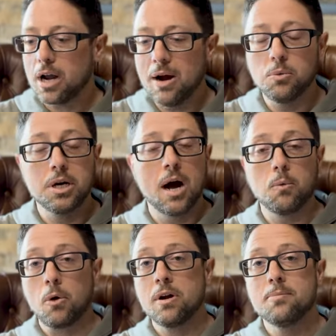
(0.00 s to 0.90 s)
I would not
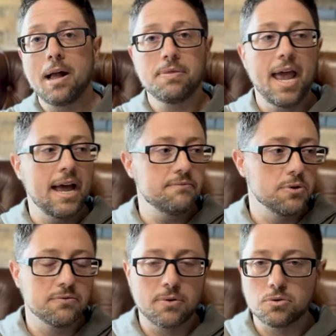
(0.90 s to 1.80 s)
worry about that for
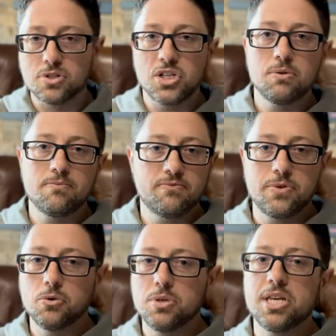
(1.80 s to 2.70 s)
the first
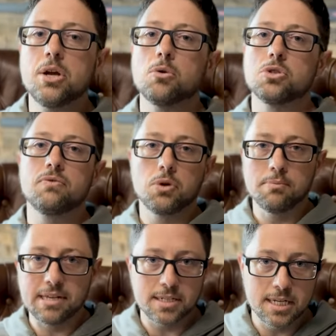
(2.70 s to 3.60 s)
few years of your
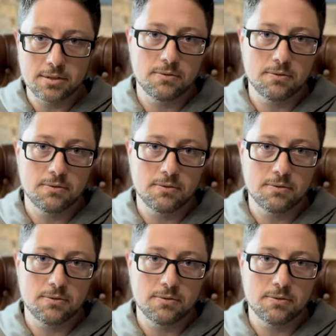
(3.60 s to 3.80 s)
business,